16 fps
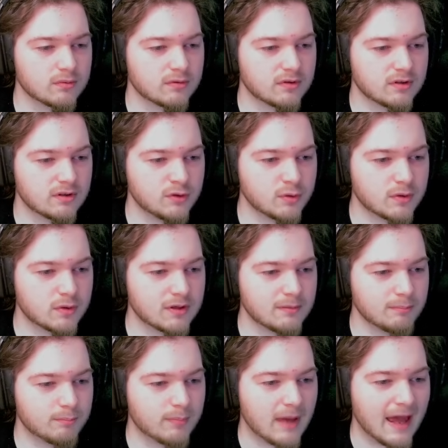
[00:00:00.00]
you can
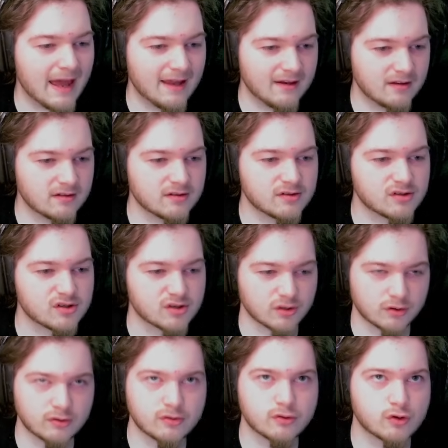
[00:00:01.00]
pet
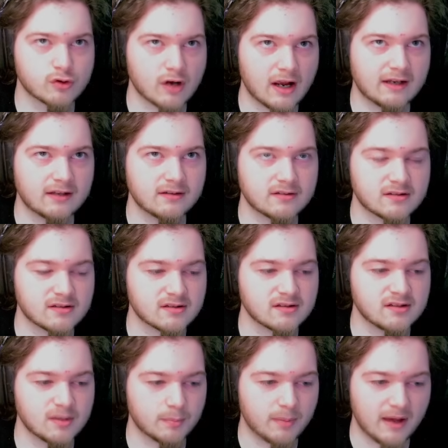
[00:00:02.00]
certain dragons
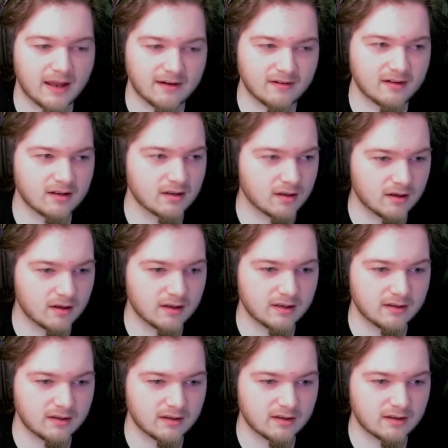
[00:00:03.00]
depending
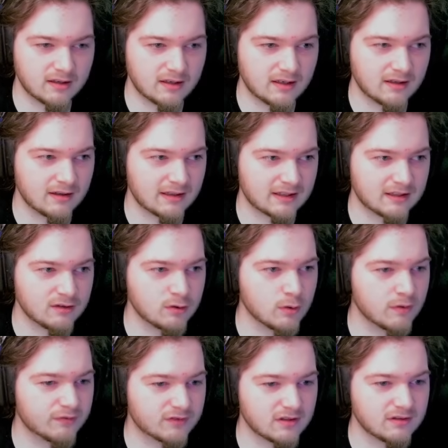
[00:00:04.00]
on, like, you
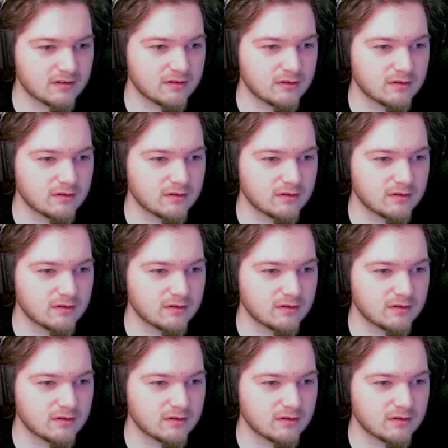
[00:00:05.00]
have to